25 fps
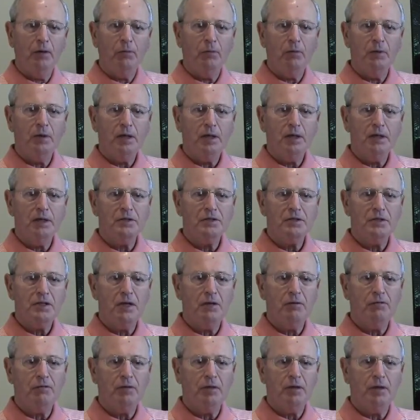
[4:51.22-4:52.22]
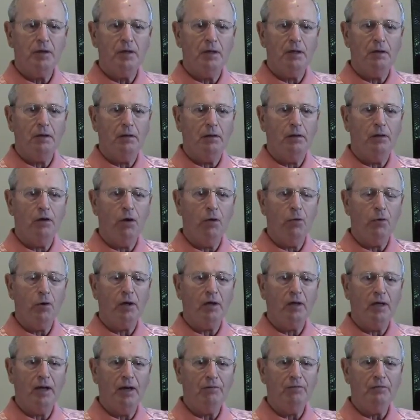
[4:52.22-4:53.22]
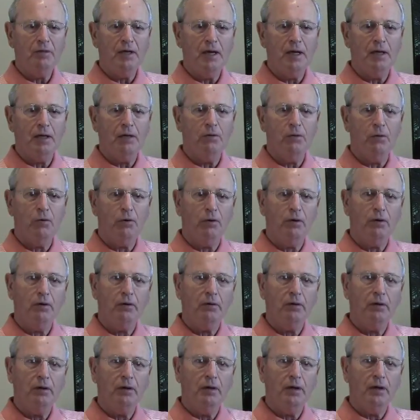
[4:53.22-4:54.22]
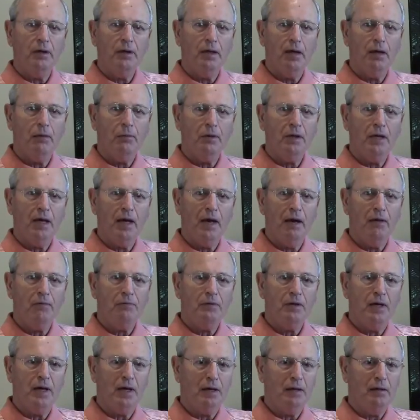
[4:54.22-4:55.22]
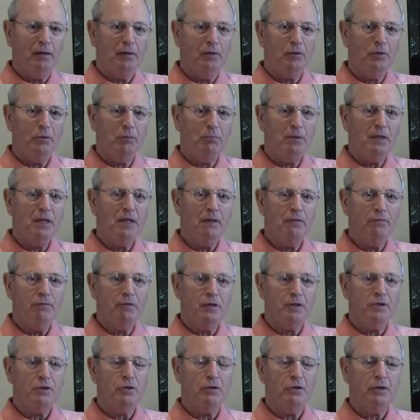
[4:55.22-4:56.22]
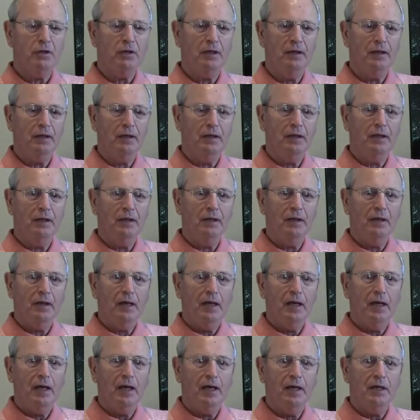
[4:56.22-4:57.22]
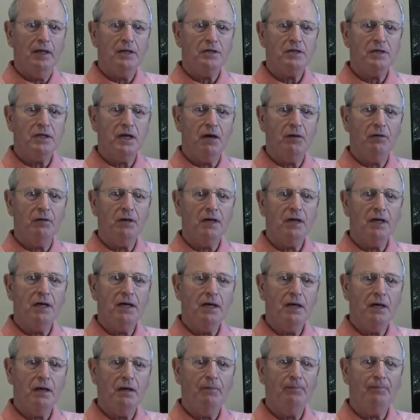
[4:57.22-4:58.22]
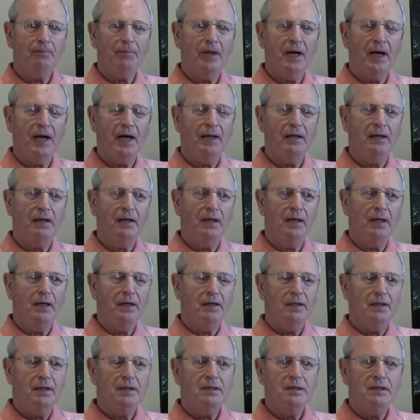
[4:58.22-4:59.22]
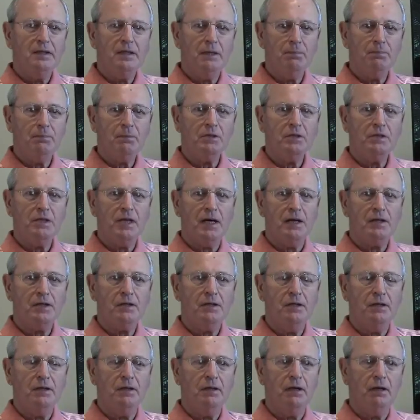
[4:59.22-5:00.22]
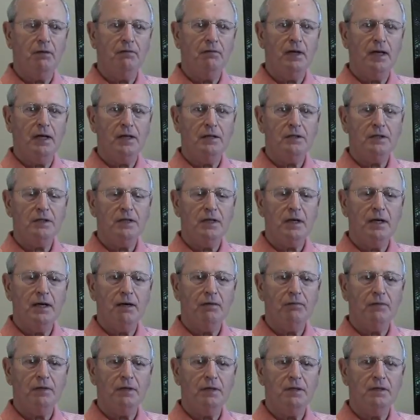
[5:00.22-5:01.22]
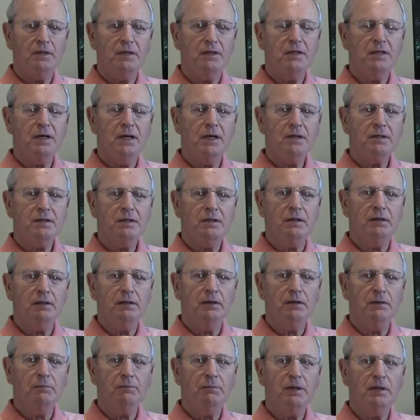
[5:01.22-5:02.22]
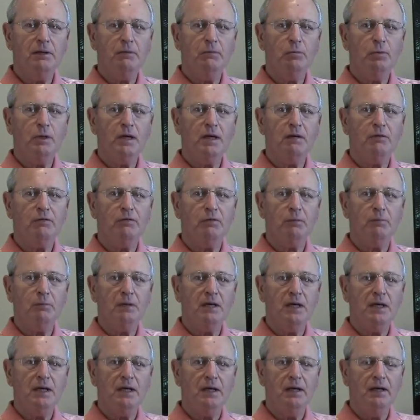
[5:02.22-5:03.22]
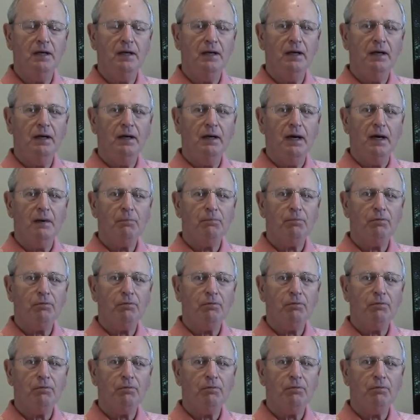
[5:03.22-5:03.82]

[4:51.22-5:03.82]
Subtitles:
Well, you can see from the lower left-hand corner that we have that little bitty fish hook, and it's telling him that the tip section of that shaft is just a little bit weak for me. I